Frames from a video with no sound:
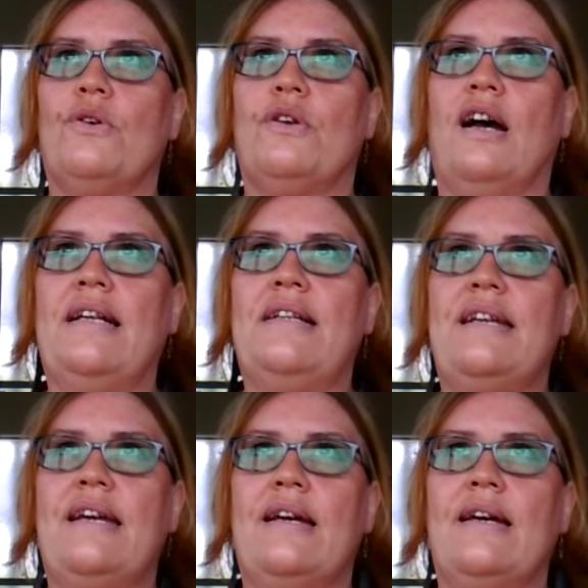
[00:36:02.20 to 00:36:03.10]
you a good
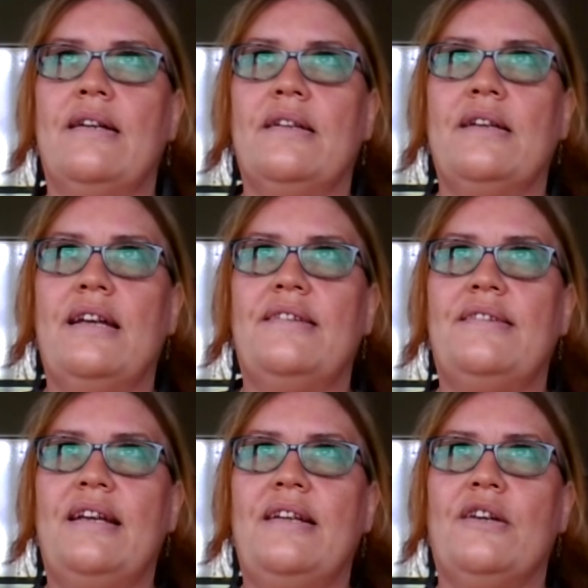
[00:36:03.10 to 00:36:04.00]
idea,
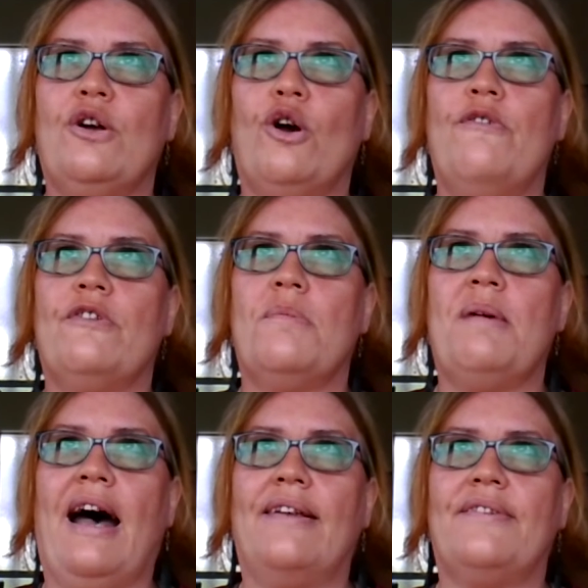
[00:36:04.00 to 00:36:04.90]
in sending
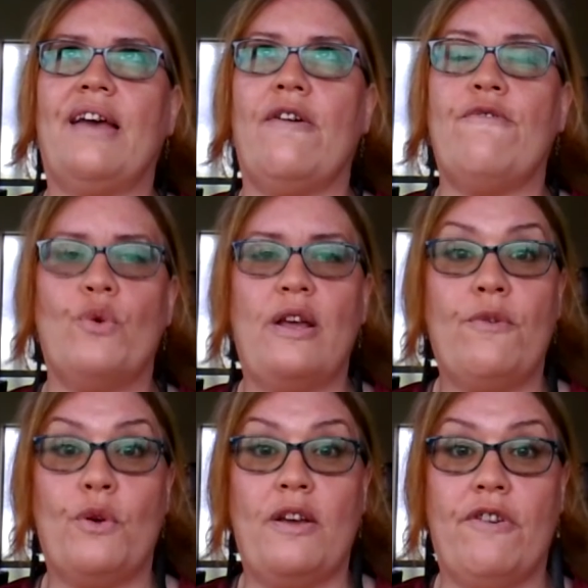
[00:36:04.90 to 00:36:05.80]
over about, say,
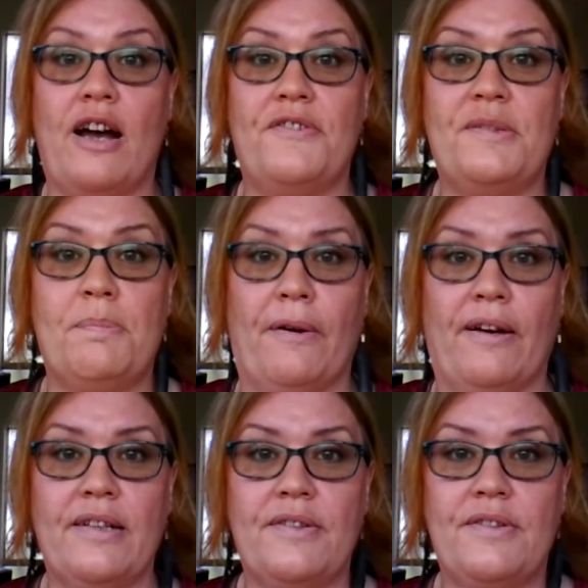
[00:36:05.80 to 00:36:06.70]
45
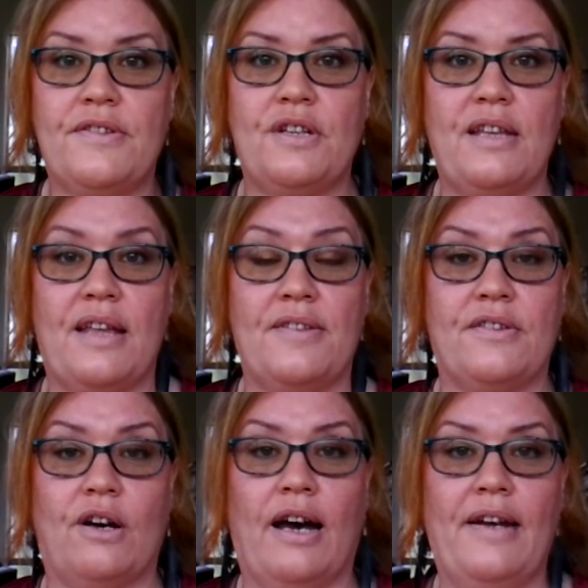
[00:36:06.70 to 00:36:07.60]
spirits to the
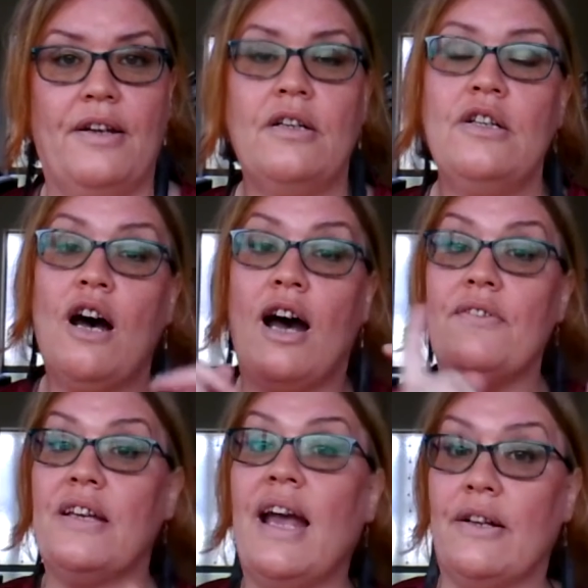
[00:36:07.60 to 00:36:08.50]
other side,
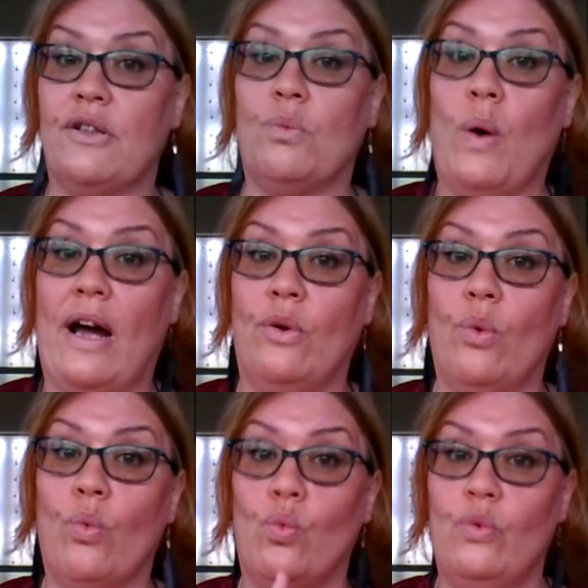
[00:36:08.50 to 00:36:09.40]
I've encountered
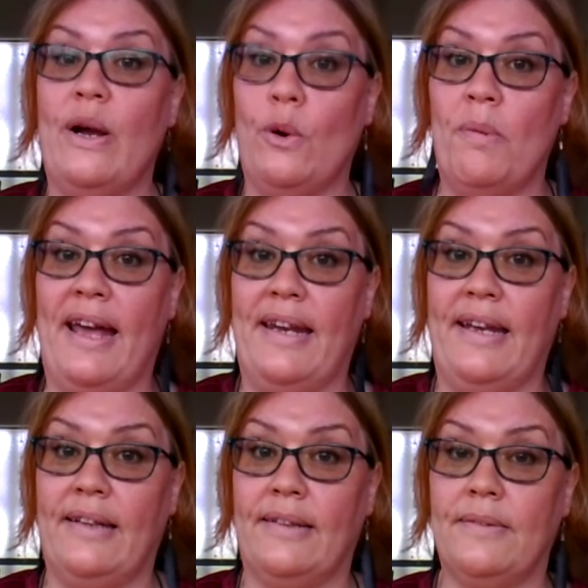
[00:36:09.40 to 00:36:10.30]
one real
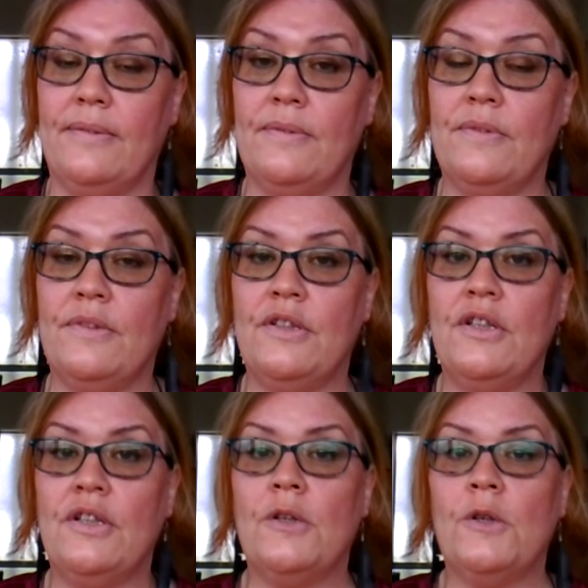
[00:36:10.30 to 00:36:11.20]
baddie.
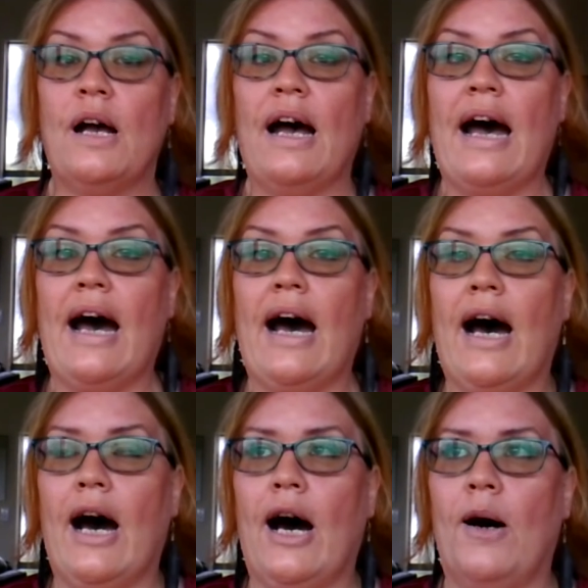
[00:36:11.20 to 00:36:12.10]
Do
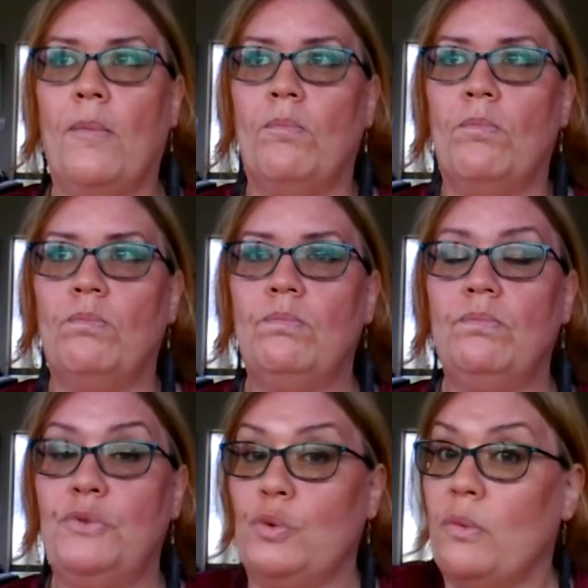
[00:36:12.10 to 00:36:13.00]

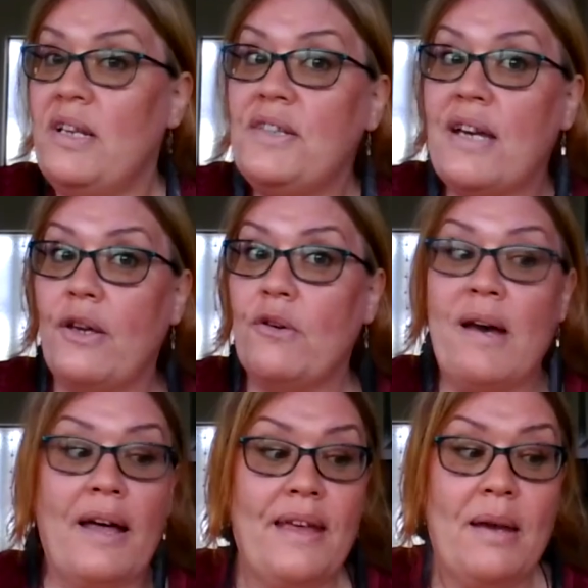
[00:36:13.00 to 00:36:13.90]
you want me to tell
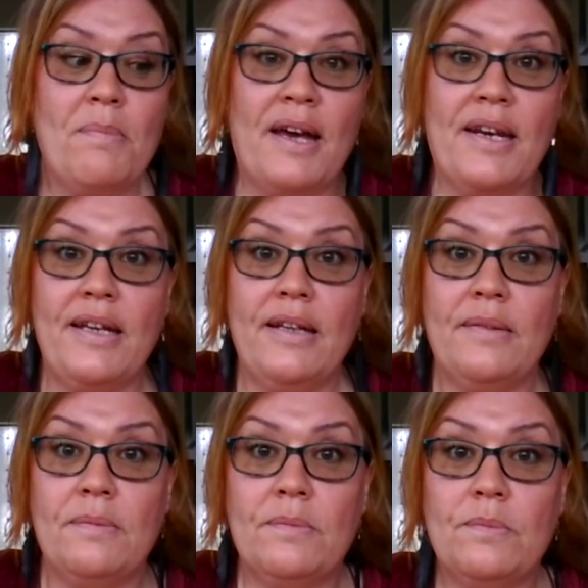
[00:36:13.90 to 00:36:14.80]
you about that
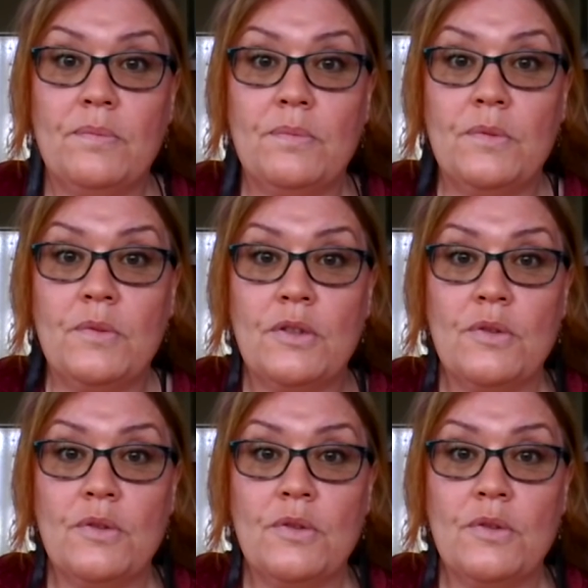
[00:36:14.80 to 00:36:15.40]
baddie?